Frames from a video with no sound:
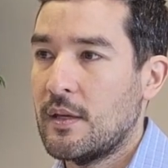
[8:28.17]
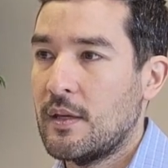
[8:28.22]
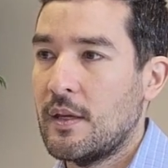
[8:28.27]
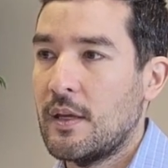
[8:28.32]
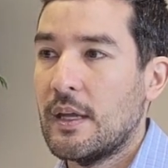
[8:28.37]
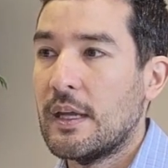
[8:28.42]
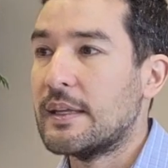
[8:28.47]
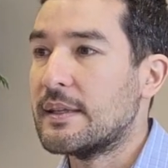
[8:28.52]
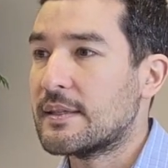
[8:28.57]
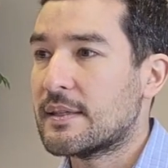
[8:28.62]

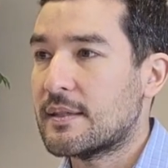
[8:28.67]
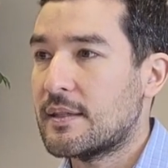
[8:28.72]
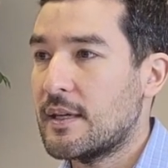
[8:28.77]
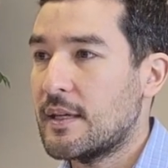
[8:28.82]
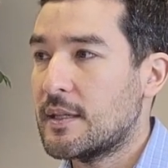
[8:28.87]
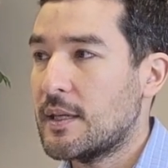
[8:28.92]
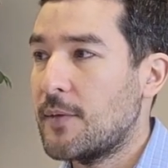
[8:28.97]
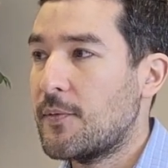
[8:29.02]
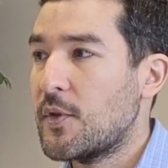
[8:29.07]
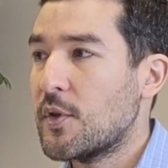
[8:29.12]

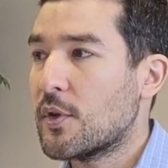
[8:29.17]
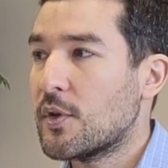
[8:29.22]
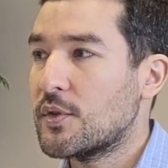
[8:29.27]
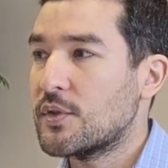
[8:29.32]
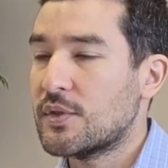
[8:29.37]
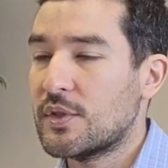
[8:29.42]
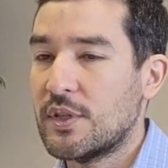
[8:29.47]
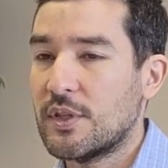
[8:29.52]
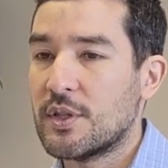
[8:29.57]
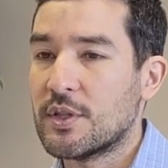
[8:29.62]
Instead, if you
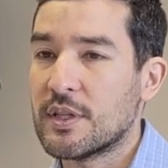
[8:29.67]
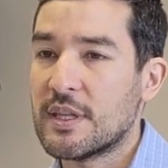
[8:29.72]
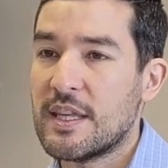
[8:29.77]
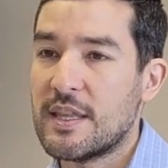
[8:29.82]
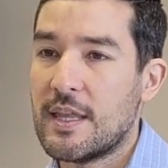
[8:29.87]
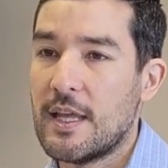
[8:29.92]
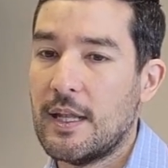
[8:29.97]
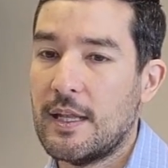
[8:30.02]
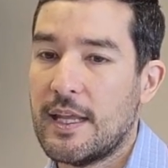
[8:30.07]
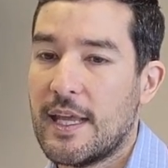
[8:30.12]
consider
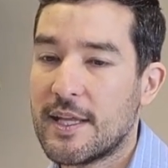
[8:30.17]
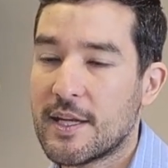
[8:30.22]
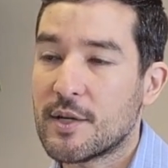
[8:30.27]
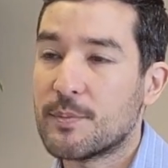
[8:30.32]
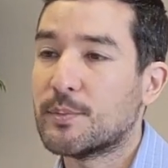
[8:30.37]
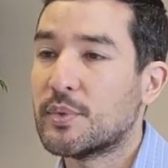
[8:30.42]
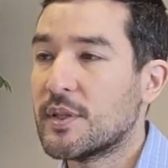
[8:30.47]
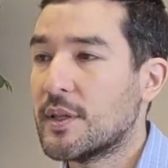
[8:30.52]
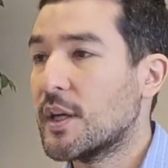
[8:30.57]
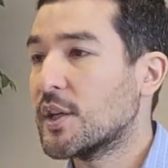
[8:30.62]
the later
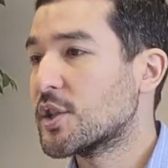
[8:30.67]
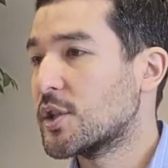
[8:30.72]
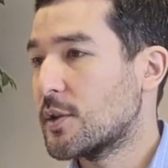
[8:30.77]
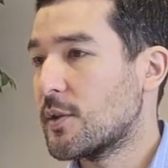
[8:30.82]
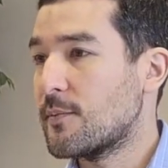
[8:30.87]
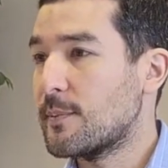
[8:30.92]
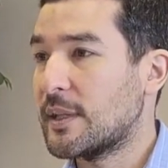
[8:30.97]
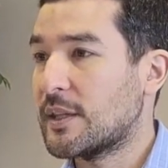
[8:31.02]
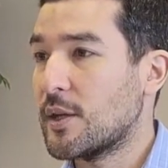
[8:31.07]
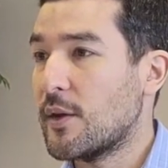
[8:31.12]
production
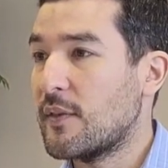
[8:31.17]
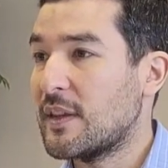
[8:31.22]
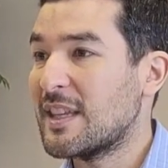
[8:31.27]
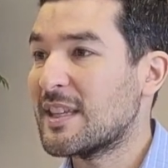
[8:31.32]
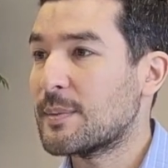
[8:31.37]
of Beethoven,